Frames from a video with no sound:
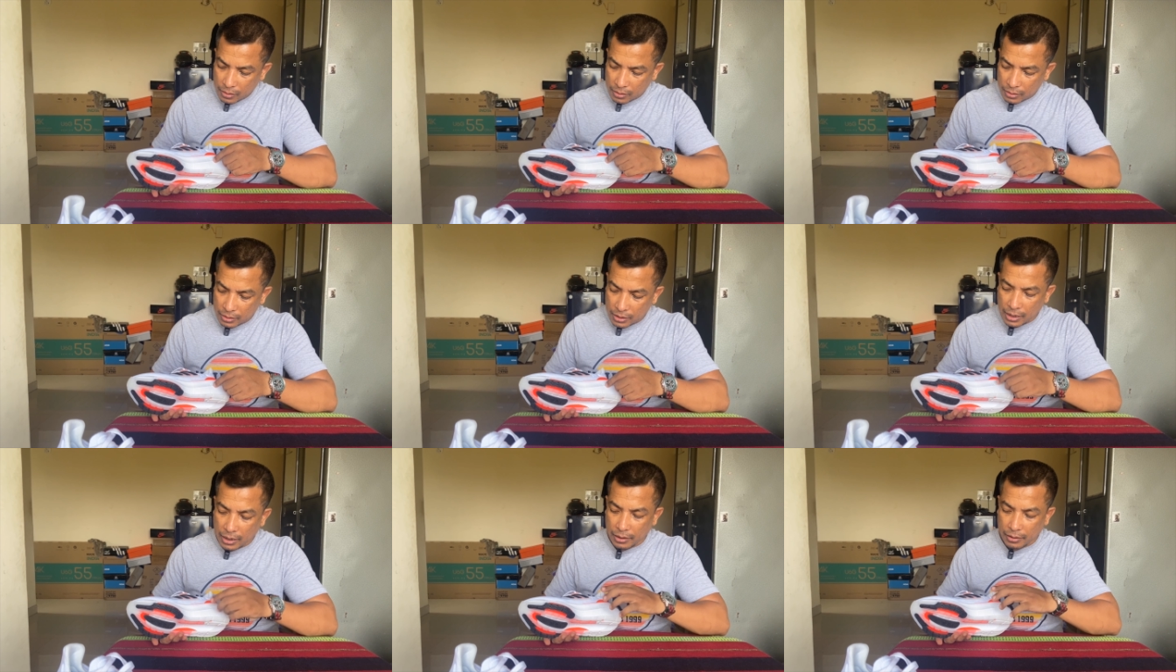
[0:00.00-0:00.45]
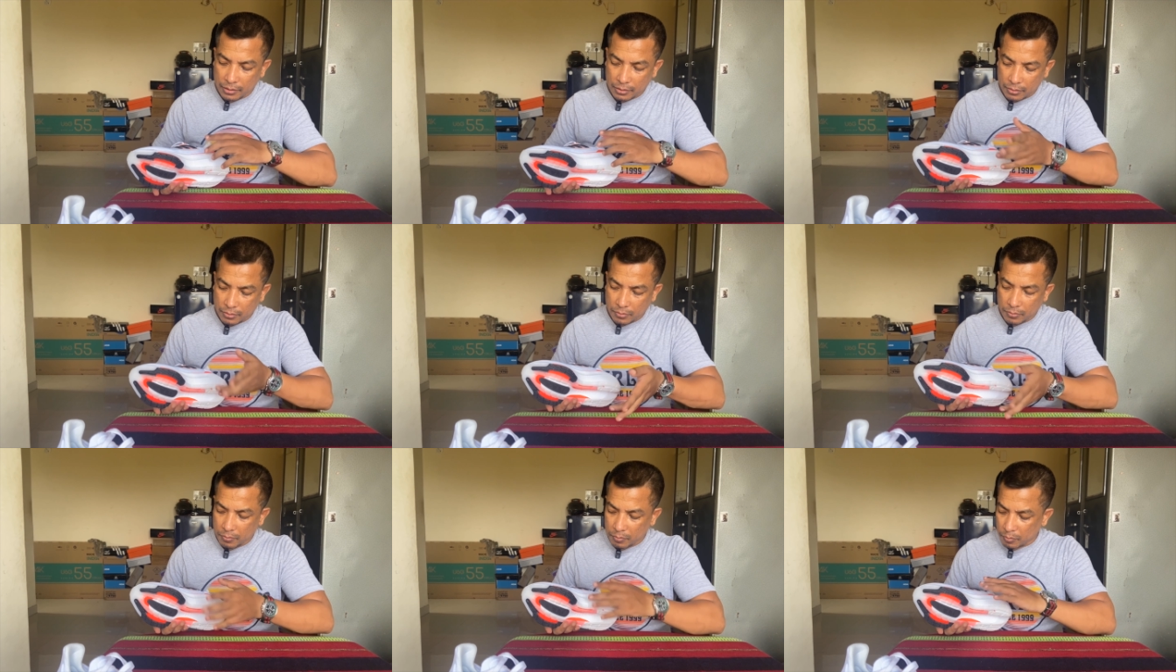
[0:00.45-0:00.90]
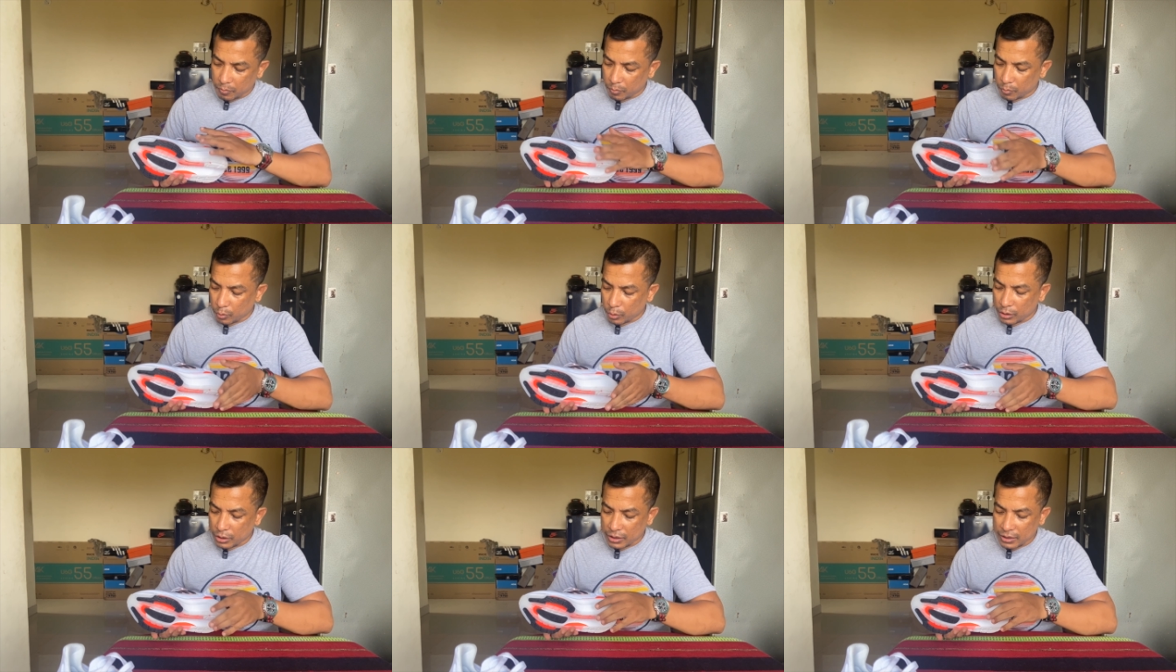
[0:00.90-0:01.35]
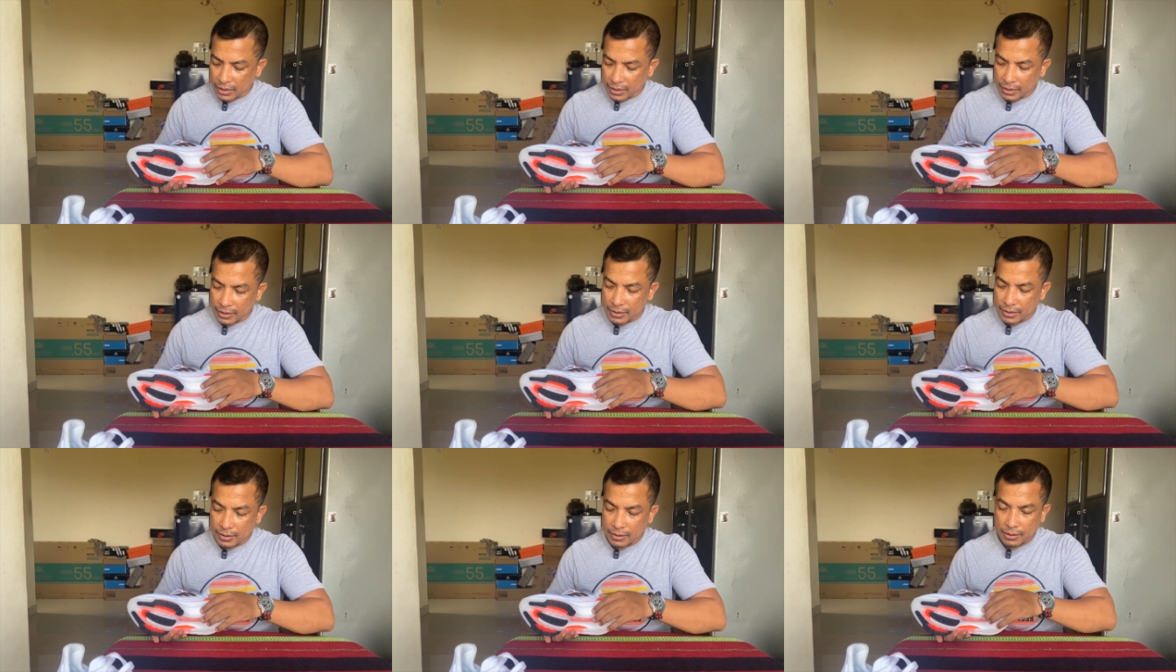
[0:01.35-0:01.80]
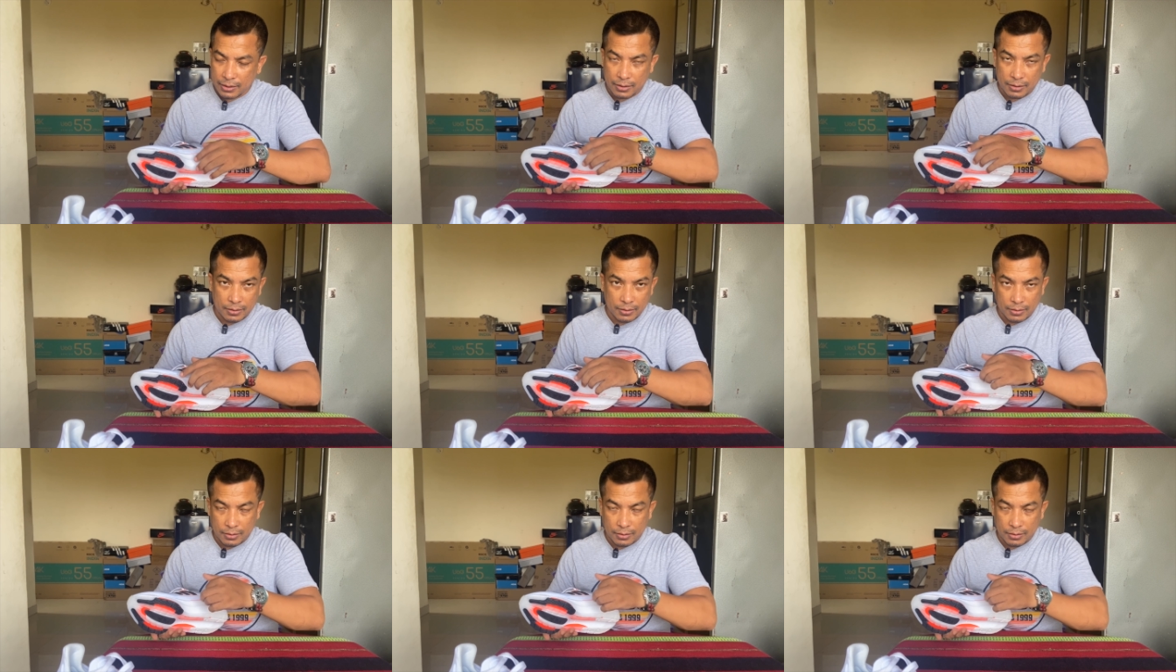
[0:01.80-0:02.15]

Yeah, both the sides.